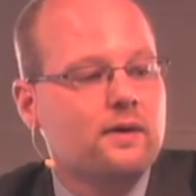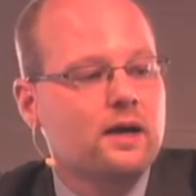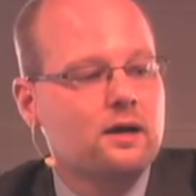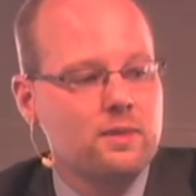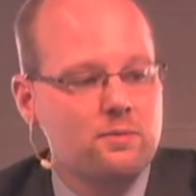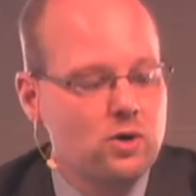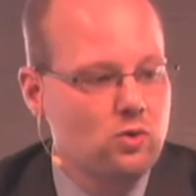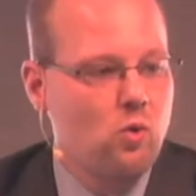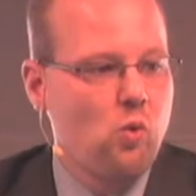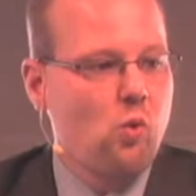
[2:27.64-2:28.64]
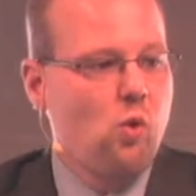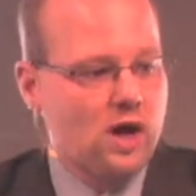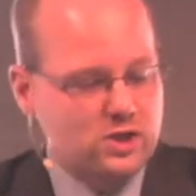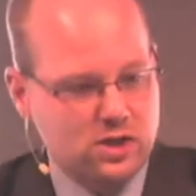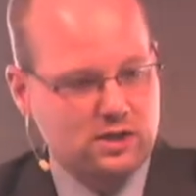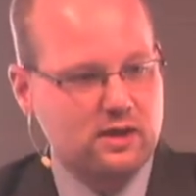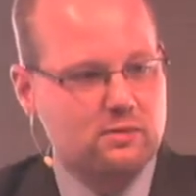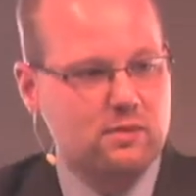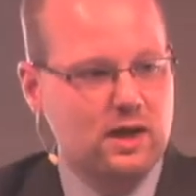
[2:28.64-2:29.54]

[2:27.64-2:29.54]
And I remember watching them